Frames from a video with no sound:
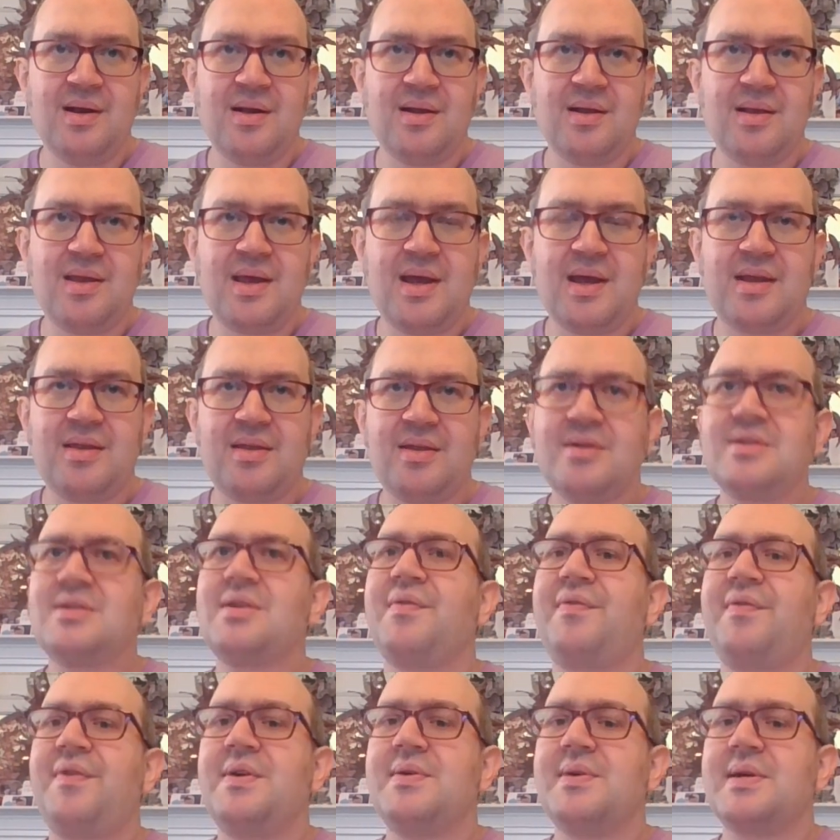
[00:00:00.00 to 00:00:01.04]
Like, there's a
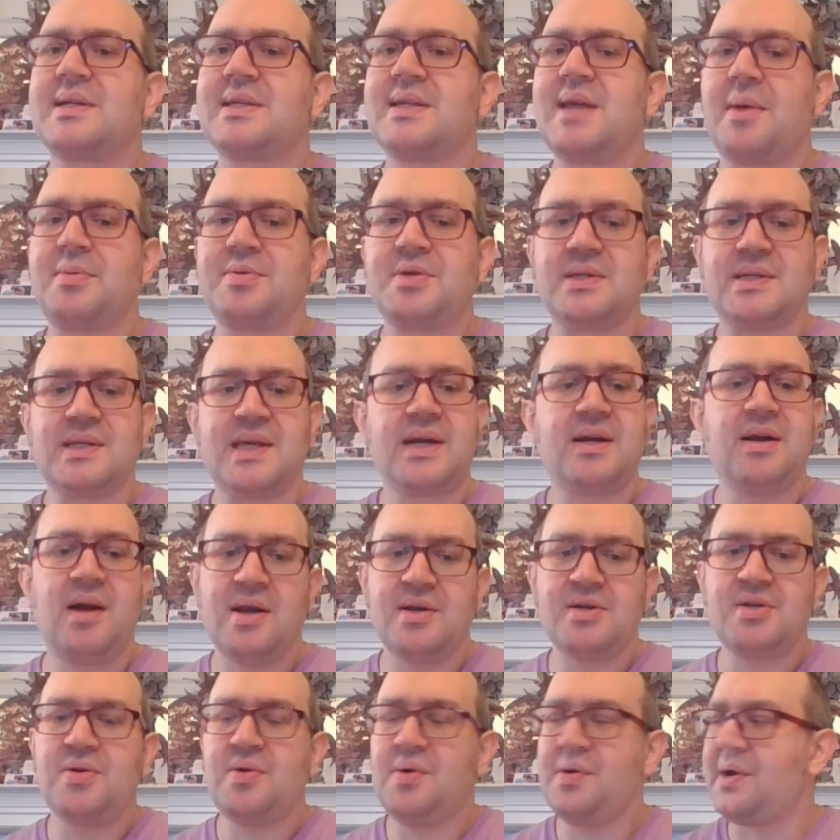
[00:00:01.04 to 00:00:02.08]
few exceptions. Like on
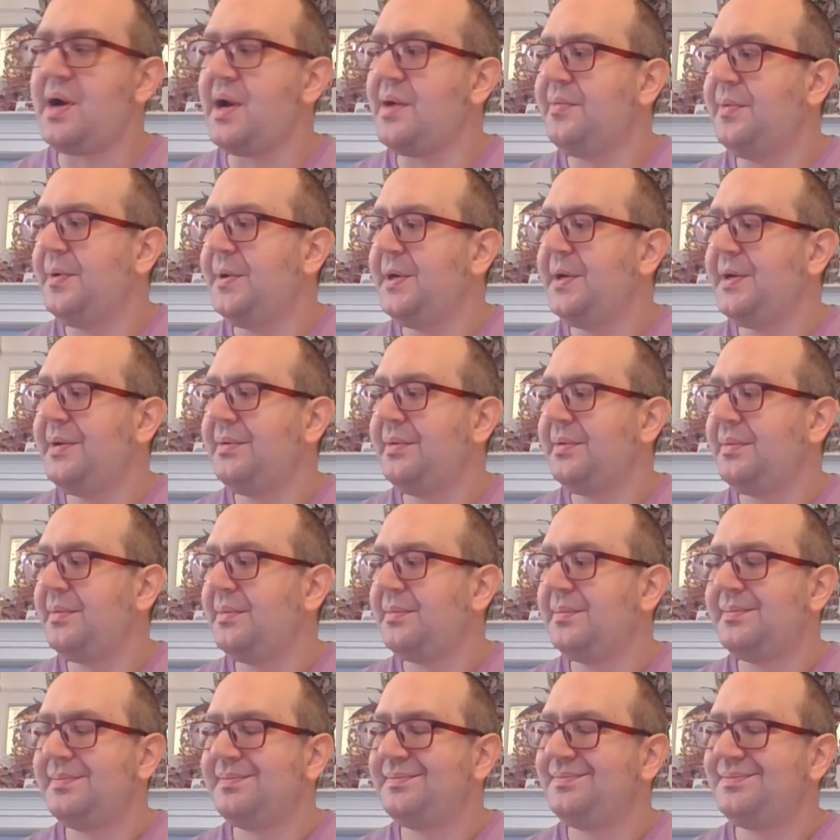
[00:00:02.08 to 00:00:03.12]
tour, I would.
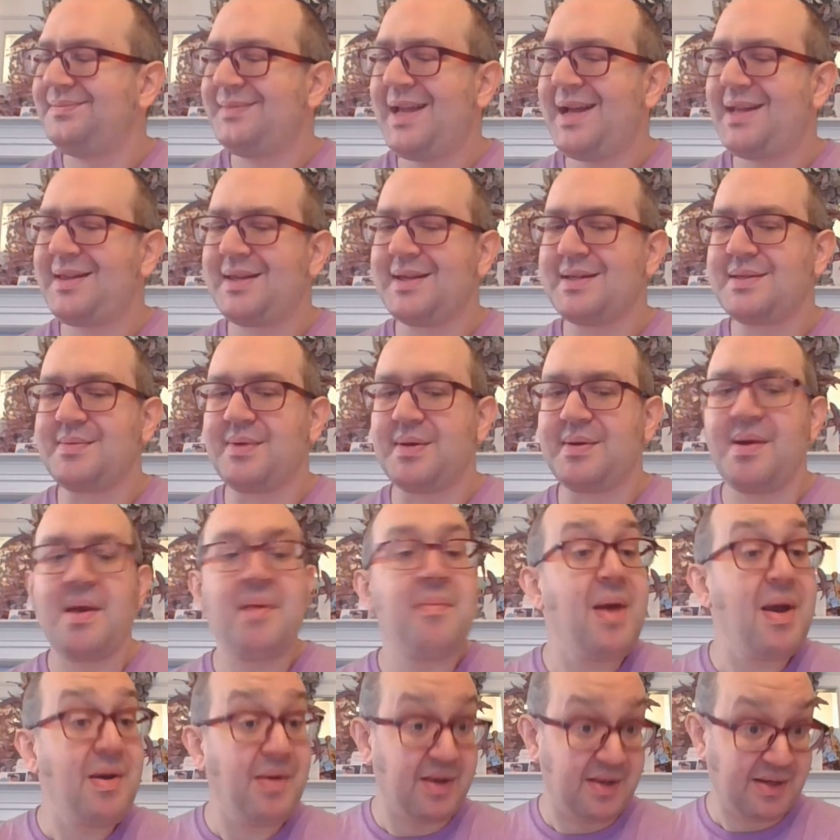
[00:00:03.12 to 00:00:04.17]
Not this one.
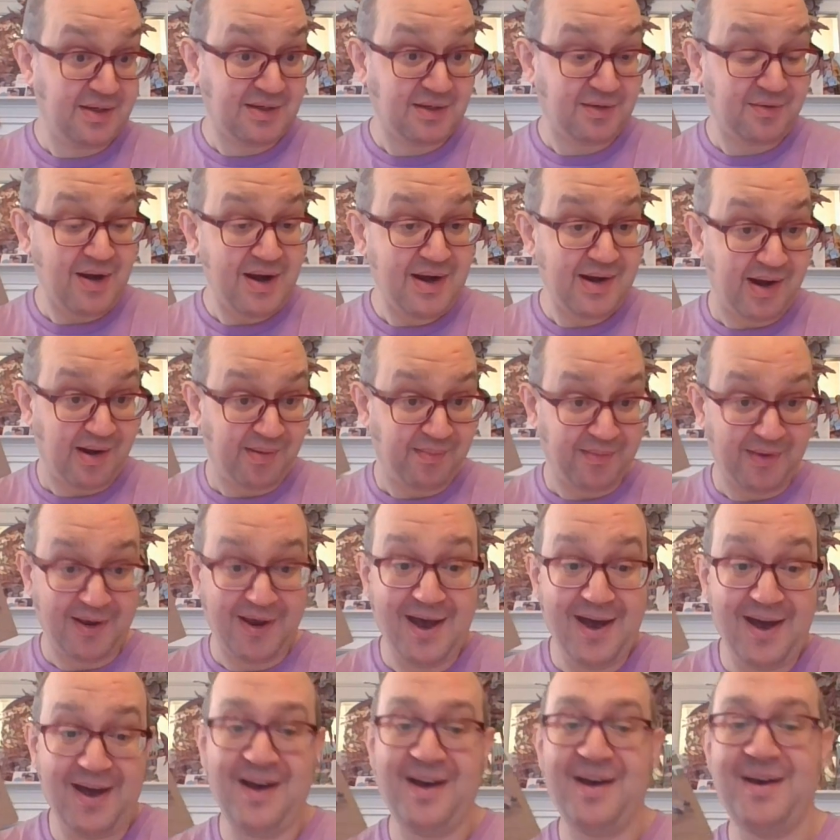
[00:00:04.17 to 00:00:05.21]
But anyway, this is a great game.
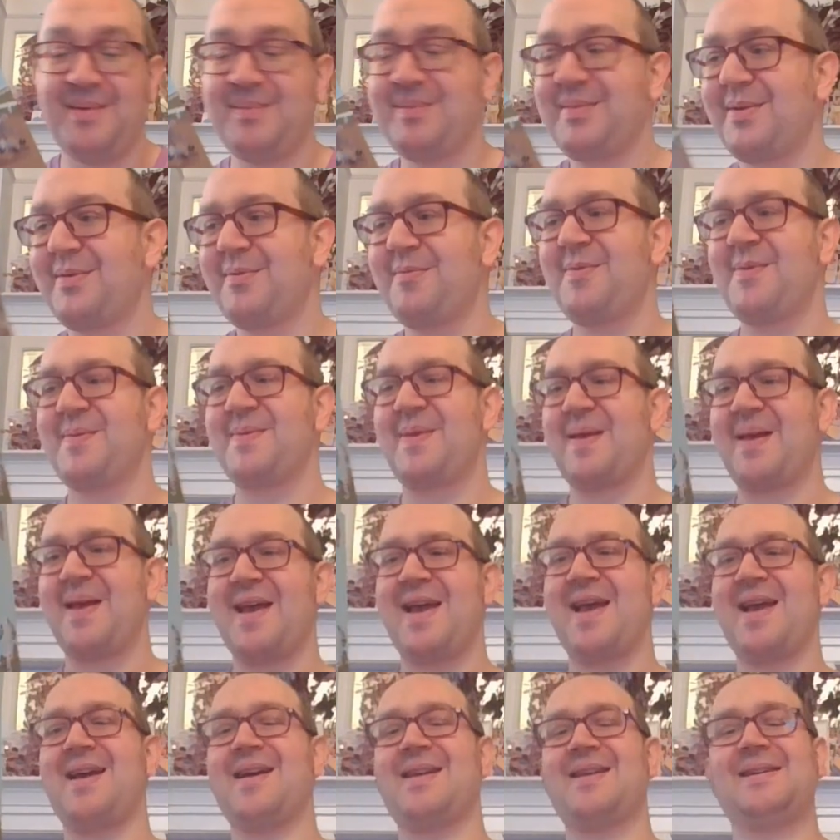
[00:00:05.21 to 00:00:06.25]

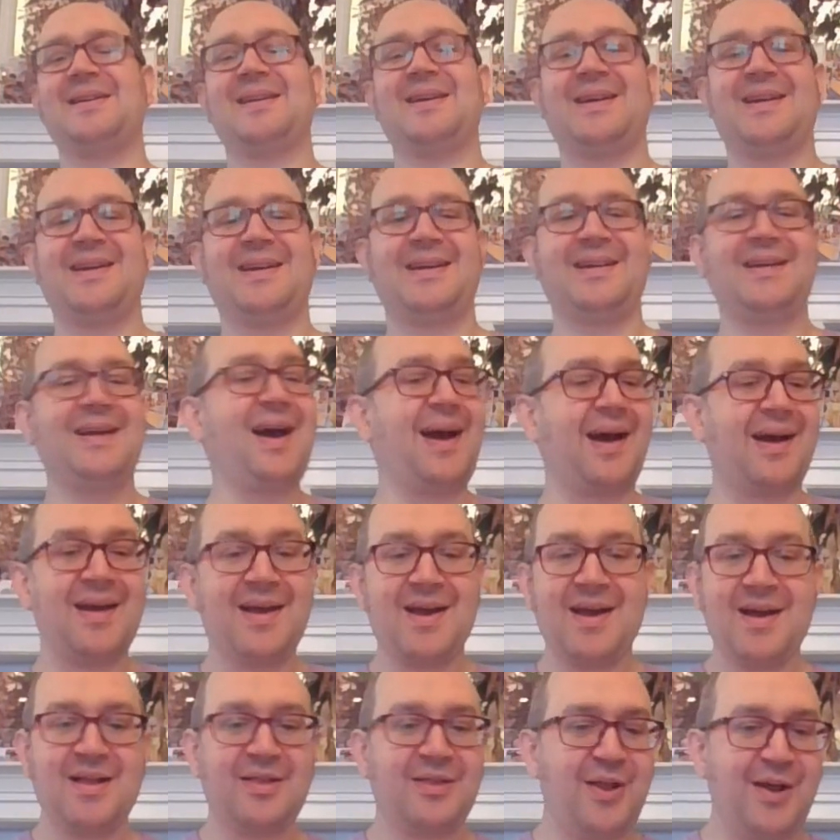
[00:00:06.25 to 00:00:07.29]
Yeah,
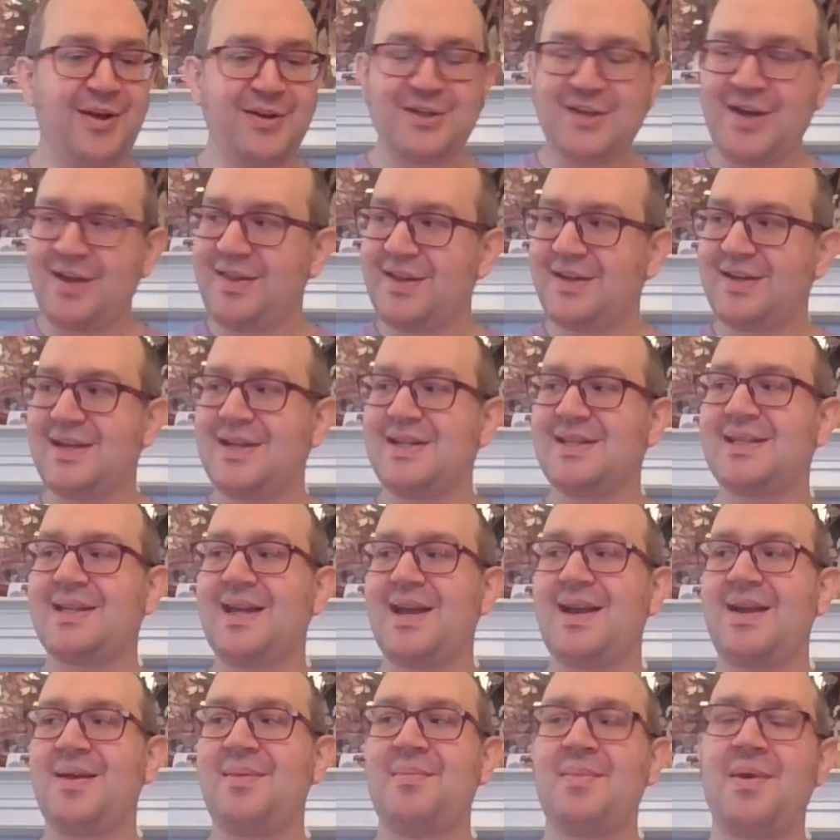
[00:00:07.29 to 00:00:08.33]
launch out the dice
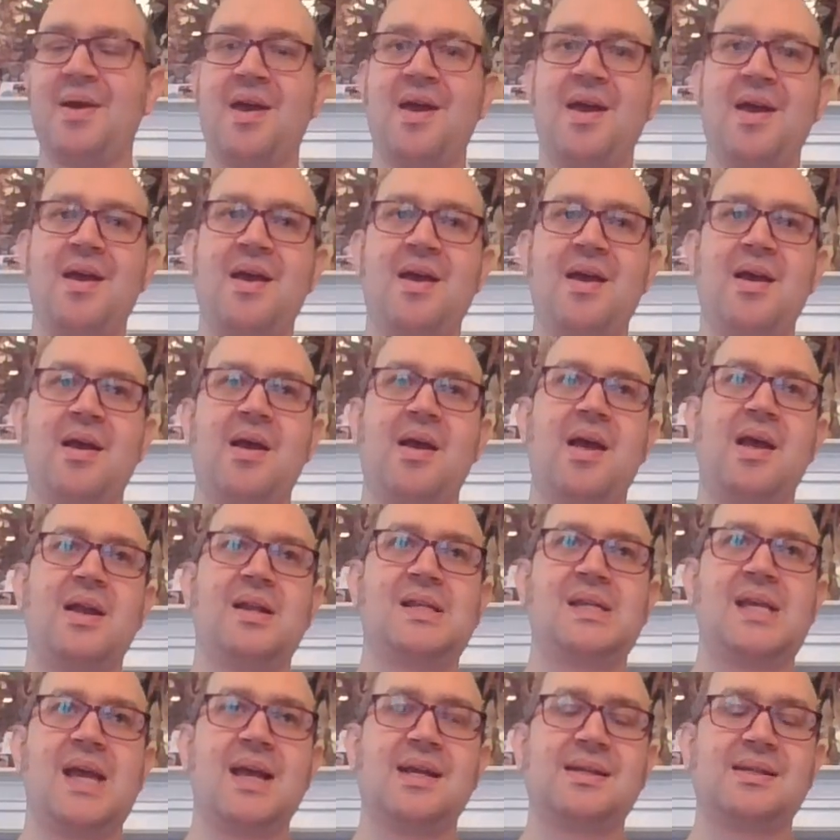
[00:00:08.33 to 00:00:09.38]
game. It
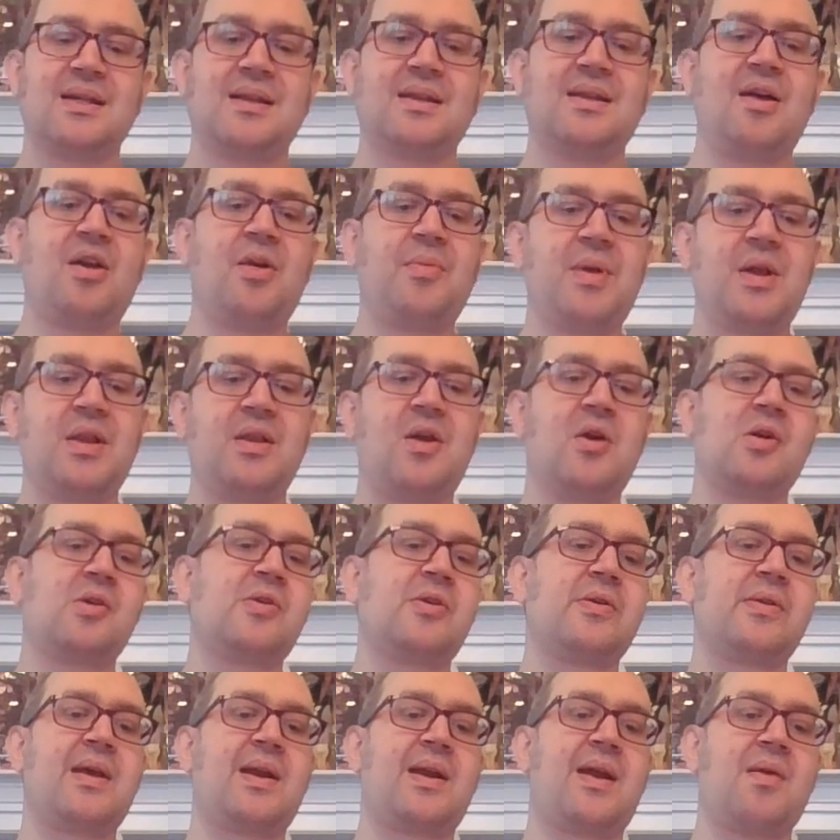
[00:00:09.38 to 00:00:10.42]
takes a little bit
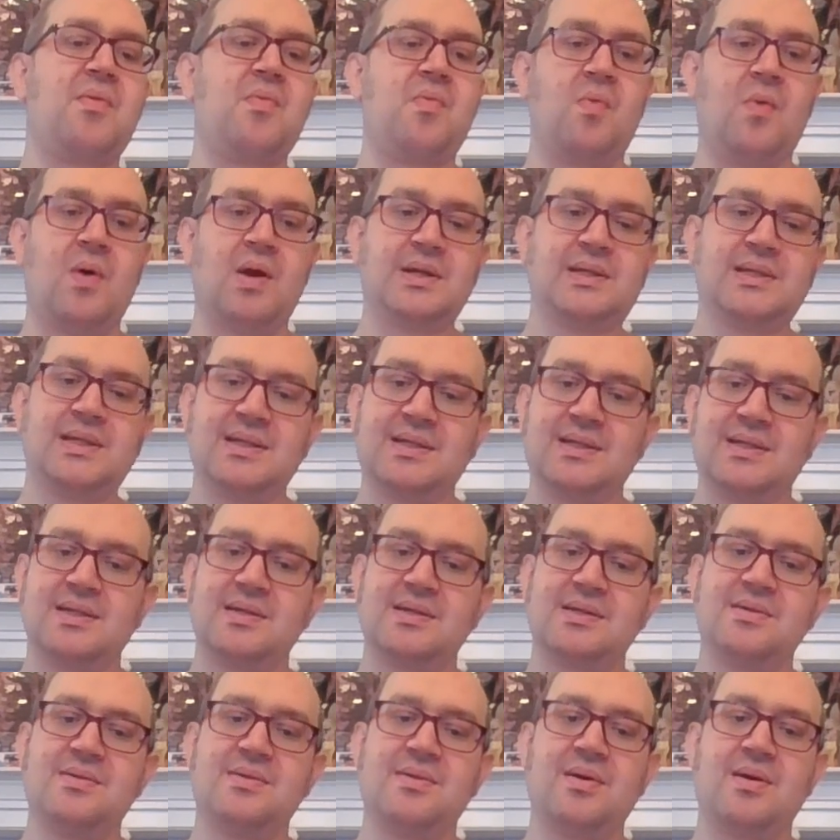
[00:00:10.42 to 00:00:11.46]
longer than I want it
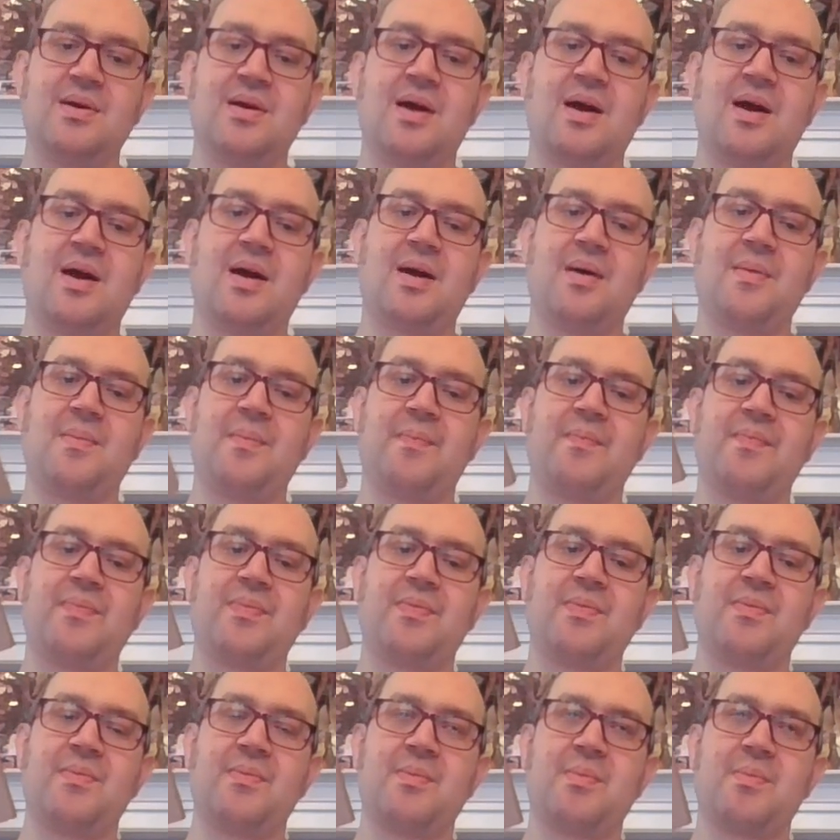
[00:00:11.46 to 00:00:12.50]
to,
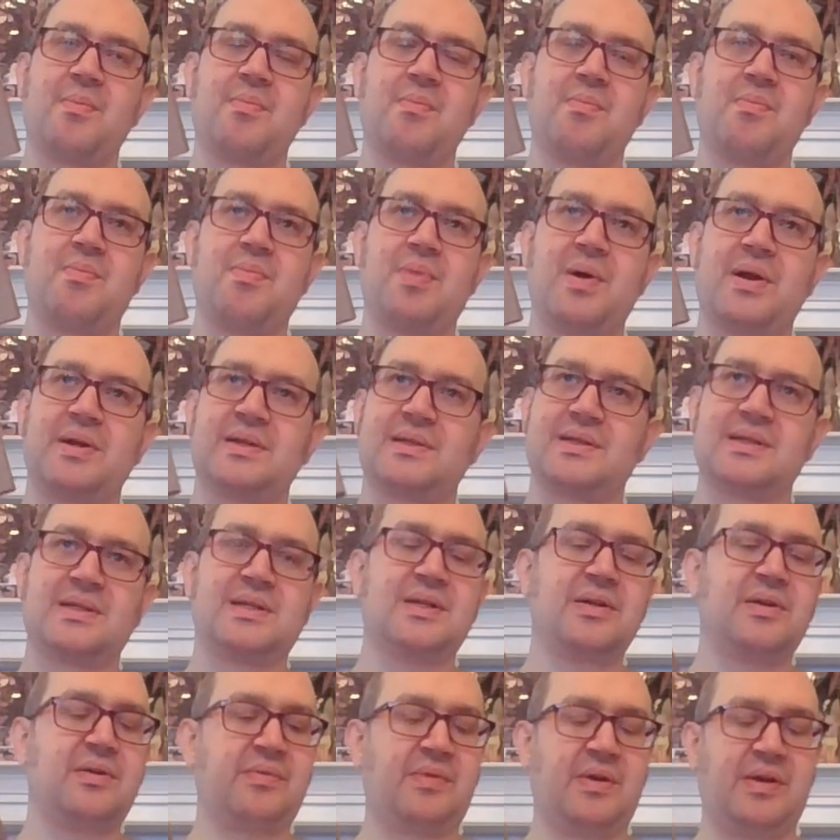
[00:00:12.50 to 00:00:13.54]
but it's
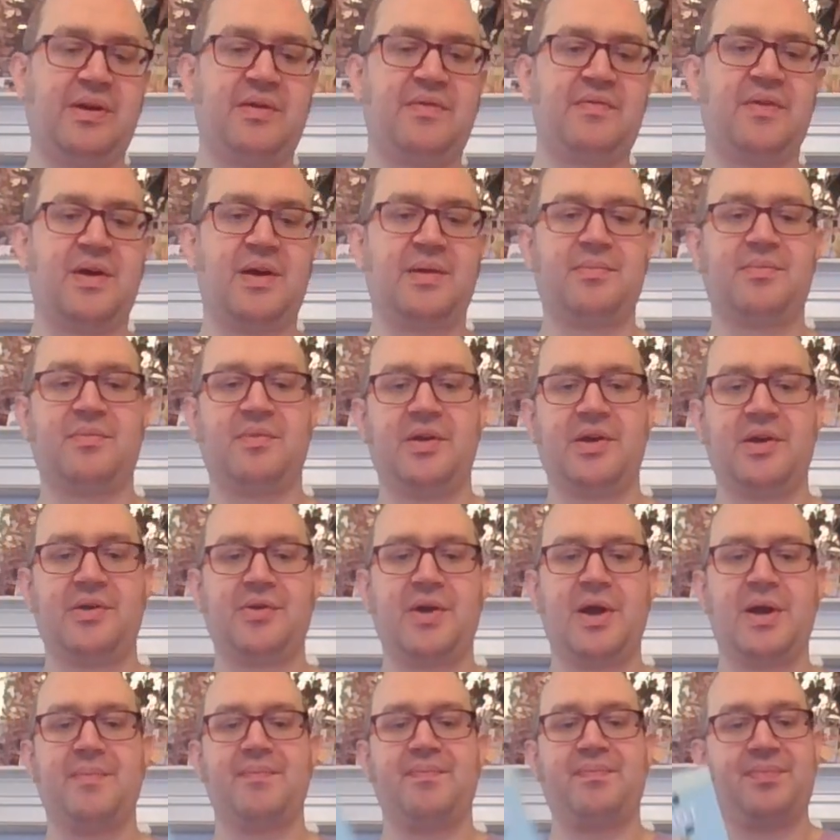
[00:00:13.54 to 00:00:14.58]
still really fun, really great.